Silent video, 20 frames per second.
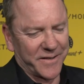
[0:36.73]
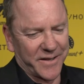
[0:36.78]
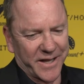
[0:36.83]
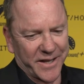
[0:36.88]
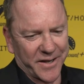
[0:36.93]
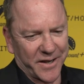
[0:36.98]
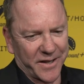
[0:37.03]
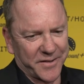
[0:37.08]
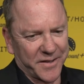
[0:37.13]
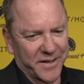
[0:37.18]

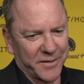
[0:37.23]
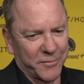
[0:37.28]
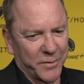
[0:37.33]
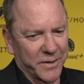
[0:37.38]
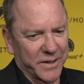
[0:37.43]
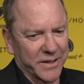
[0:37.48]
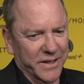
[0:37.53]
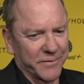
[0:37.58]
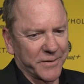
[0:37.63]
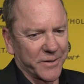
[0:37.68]
and I think
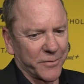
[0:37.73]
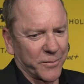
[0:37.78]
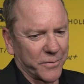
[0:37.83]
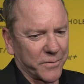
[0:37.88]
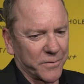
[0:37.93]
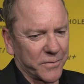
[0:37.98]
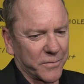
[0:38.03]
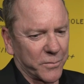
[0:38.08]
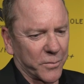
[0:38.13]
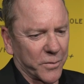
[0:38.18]
we live in a
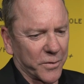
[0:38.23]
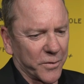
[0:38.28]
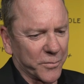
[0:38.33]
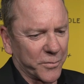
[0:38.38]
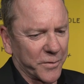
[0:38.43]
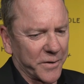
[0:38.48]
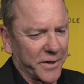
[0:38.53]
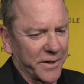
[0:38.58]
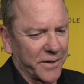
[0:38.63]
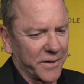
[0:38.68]
world
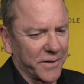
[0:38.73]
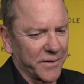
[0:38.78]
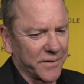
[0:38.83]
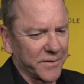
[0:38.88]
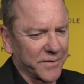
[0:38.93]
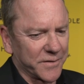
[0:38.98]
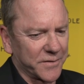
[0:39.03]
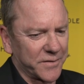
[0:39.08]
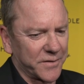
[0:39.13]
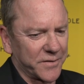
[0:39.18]

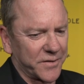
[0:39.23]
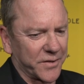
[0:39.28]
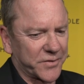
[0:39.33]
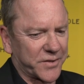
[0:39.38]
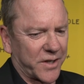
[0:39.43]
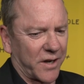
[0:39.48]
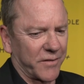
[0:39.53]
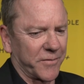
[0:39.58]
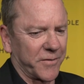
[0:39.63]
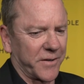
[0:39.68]
where
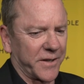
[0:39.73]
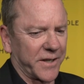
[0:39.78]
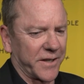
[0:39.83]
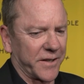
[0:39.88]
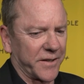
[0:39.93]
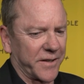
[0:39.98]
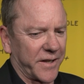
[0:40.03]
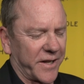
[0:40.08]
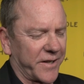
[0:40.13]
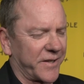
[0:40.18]
discovering
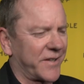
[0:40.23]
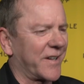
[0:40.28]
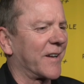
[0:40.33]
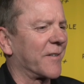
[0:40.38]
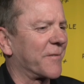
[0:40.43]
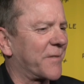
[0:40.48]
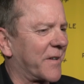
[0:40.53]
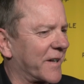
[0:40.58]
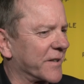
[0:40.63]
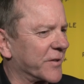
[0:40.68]
and
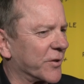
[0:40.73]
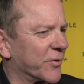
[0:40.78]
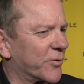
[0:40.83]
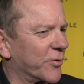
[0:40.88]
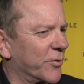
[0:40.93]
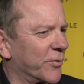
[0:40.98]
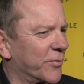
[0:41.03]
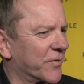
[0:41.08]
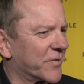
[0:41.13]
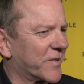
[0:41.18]
identifying the
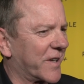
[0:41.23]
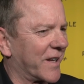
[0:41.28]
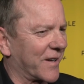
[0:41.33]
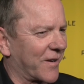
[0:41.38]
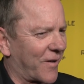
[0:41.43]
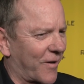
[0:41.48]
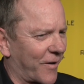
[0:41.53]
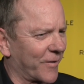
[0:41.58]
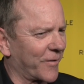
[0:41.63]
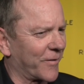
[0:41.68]
truth is
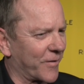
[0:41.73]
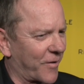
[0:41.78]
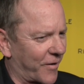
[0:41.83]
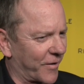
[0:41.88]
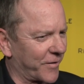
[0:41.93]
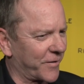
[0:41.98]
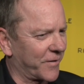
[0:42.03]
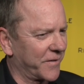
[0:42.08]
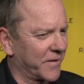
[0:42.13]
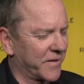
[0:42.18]
getting harder and
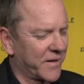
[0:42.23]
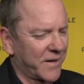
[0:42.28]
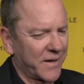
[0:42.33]
harder.